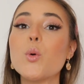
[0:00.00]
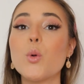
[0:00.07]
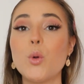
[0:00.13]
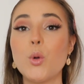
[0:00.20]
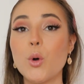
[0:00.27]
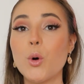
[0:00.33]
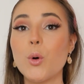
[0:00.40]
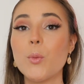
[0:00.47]

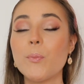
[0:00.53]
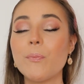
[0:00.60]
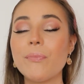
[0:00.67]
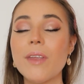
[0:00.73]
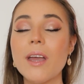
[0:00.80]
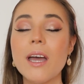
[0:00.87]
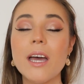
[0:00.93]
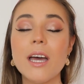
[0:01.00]
Yo,
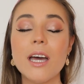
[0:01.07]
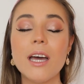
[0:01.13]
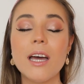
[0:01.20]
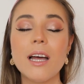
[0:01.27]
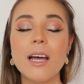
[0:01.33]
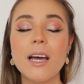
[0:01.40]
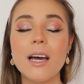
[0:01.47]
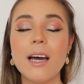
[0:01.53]

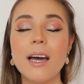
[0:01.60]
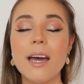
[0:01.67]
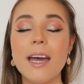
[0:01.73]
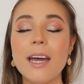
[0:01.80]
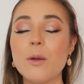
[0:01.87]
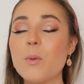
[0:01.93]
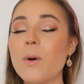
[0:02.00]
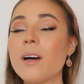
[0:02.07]

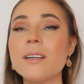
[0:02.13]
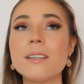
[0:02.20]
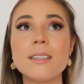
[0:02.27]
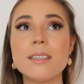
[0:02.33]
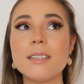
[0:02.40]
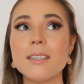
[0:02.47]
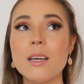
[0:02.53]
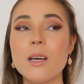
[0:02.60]
it
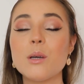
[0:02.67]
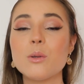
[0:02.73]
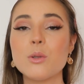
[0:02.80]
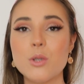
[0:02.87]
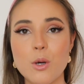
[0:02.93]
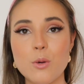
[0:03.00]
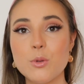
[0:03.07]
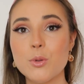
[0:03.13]
was
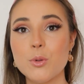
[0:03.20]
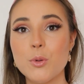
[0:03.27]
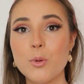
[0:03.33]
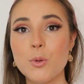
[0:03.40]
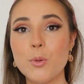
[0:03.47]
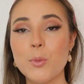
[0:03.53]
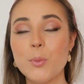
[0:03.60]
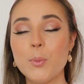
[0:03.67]
so
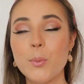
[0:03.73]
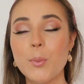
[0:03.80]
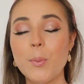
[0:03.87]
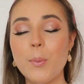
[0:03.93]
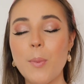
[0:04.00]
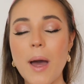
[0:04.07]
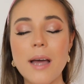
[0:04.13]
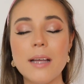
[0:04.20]
sore,
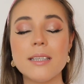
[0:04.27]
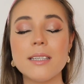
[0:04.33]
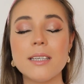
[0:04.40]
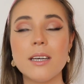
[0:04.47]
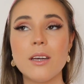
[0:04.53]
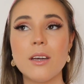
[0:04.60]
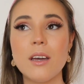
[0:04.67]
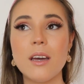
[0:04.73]
but
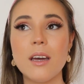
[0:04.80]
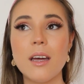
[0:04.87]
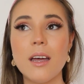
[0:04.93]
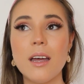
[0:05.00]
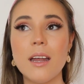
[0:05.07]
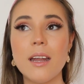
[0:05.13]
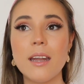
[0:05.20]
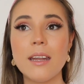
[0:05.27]

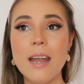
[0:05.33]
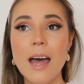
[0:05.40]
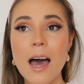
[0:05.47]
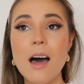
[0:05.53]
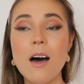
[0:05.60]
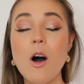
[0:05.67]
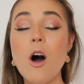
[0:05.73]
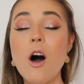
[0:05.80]

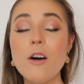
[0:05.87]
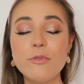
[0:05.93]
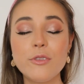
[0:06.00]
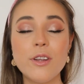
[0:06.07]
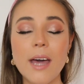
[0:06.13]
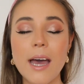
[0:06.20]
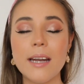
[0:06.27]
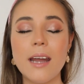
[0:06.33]
now
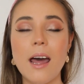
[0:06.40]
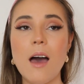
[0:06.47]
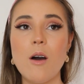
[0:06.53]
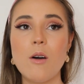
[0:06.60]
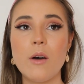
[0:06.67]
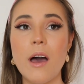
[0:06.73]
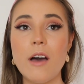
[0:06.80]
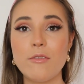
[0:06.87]
after that
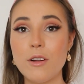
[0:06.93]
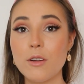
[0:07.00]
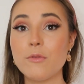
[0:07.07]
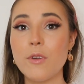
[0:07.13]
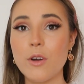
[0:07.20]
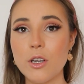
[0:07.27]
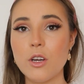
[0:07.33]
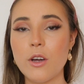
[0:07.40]
I felt
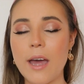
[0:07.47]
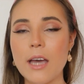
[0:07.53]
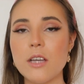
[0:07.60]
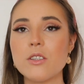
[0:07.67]
very okay.